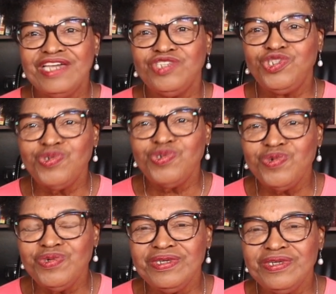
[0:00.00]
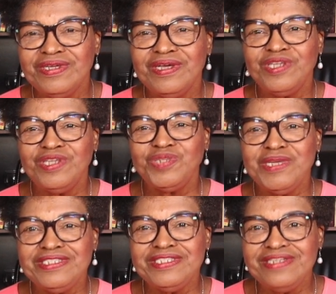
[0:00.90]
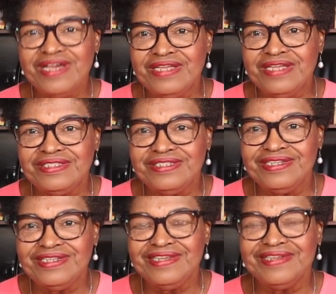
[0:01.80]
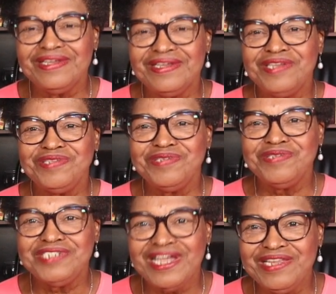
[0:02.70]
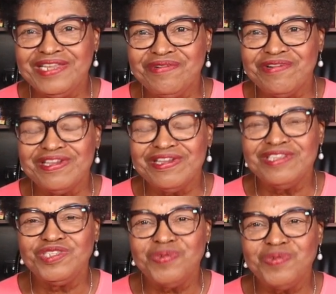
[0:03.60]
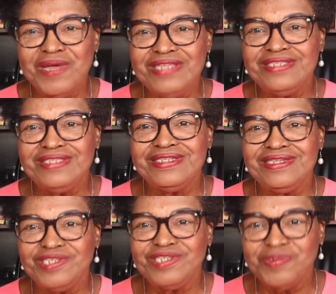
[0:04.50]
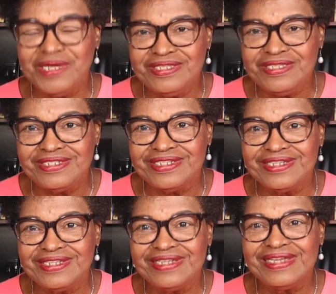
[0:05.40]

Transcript: June 2019 to January 2020,